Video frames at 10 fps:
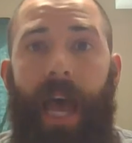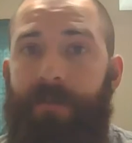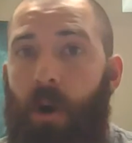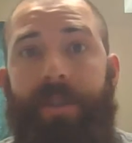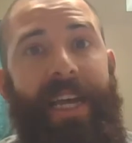
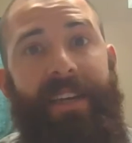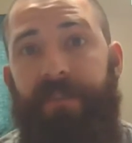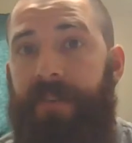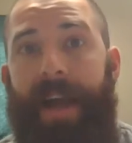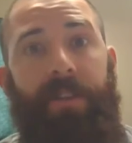have always had to
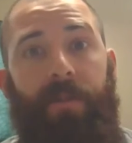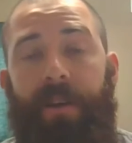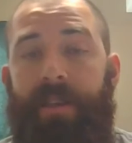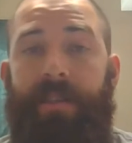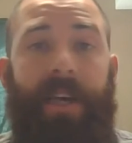fight
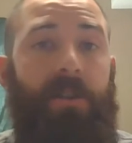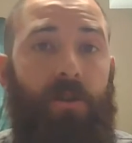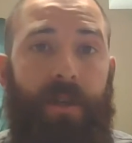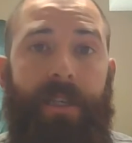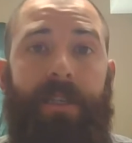throughout the
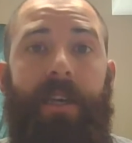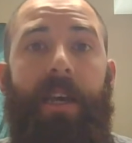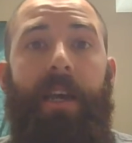centuries,